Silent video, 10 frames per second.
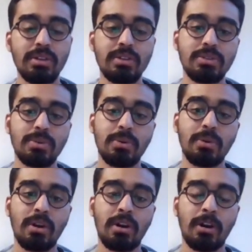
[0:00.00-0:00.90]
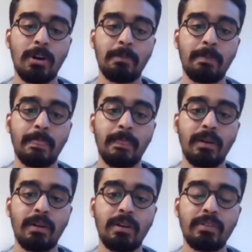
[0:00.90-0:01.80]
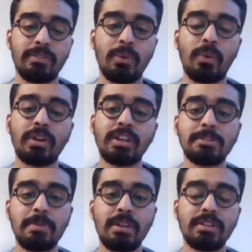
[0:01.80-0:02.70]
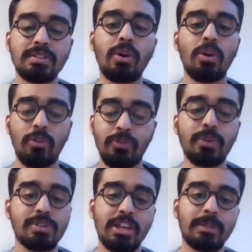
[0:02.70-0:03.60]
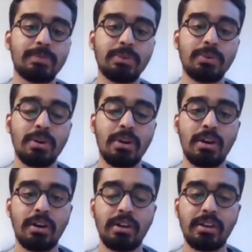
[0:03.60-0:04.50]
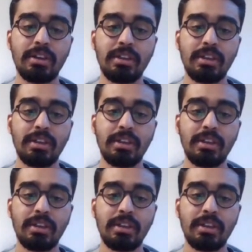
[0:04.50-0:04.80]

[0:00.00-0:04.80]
Hmm. So um, the work experience of course helps you uh,